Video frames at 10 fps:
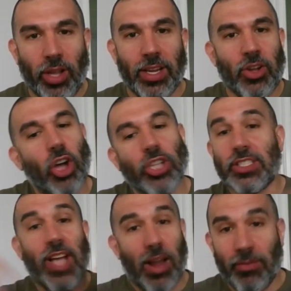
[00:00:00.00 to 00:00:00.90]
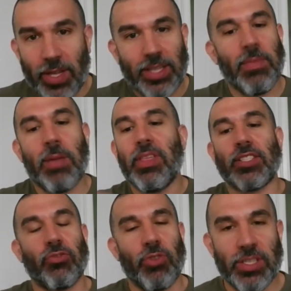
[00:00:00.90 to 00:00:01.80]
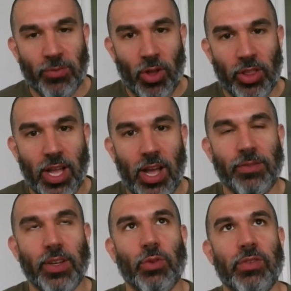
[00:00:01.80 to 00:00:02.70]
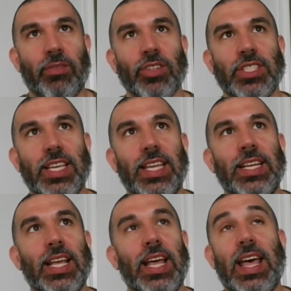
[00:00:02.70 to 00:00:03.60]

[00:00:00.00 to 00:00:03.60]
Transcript: It causes conflict, and maybe that's the reason for all the conflict we've ever seen.